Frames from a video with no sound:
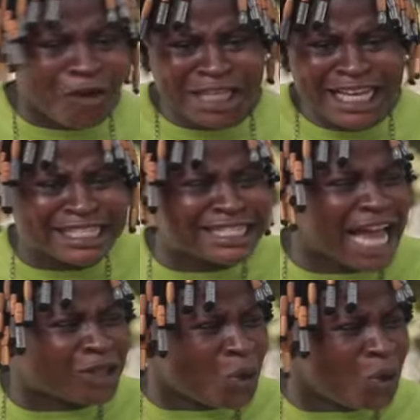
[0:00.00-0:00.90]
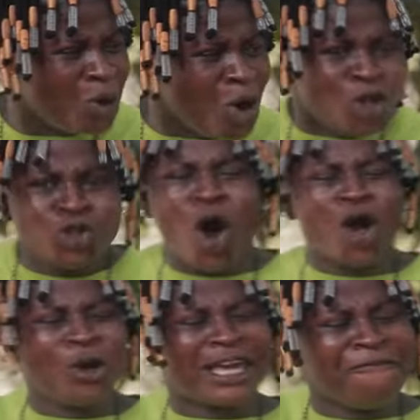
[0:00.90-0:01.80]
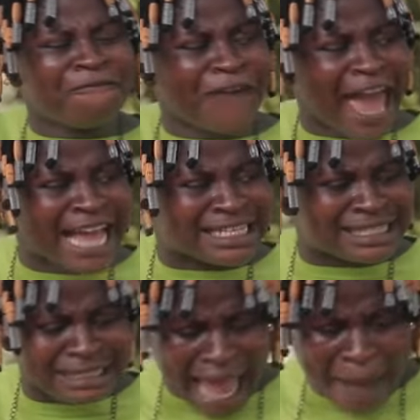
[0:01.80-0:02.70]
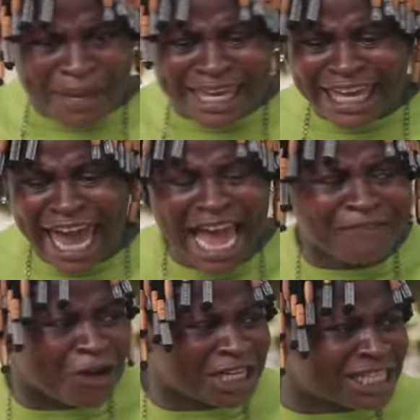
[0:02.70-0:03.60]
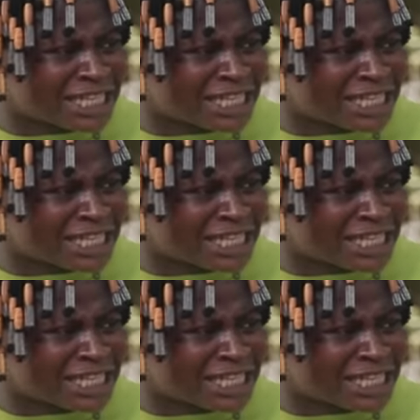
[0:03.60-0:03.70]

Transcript: for this ghetto, no looking face. Now he be king for this